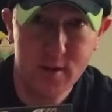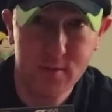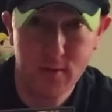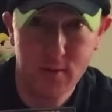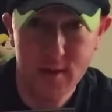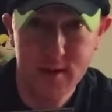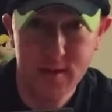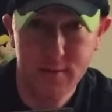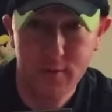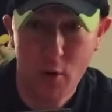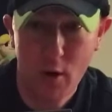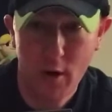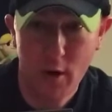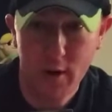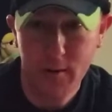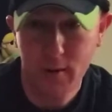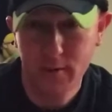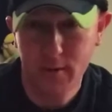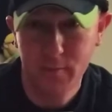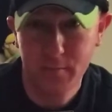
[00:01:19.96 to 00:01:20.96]
Resident Evil 1
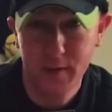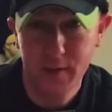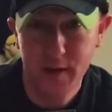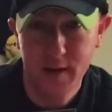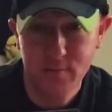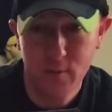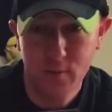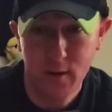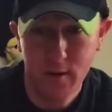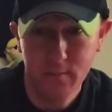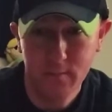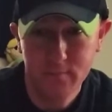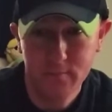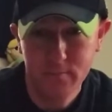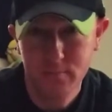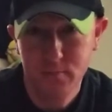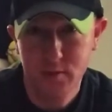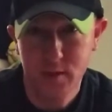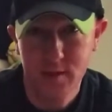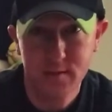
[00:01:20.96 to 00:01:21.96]
on the PS1.
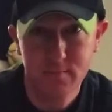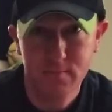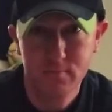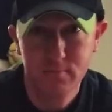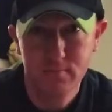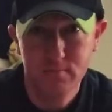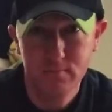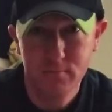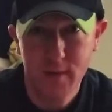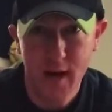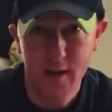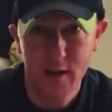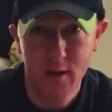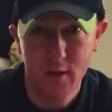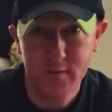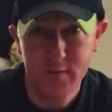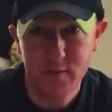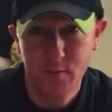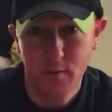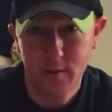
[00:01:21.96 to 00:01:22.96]
Just
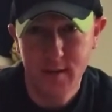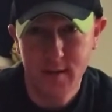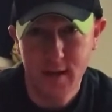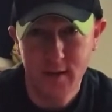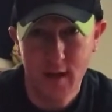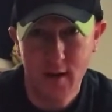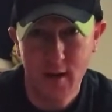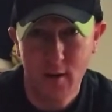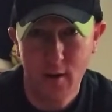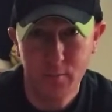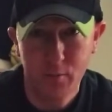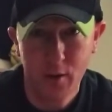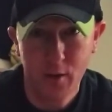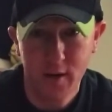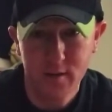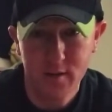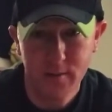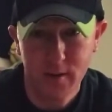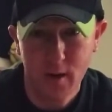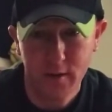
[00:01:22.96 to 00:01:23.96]
handheld. If you want to take that on the plane
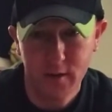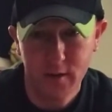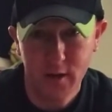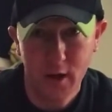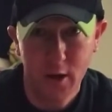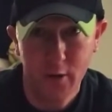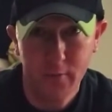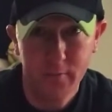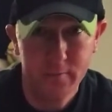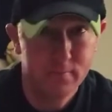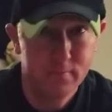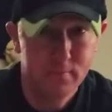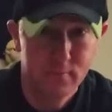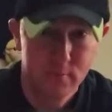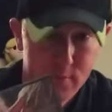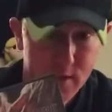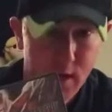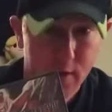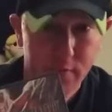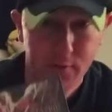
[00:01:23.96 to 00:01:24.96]
or something on the go,
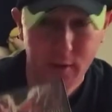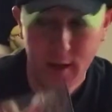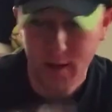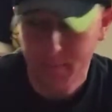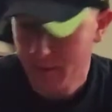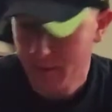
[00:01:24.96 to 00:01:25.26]
definitely recommend it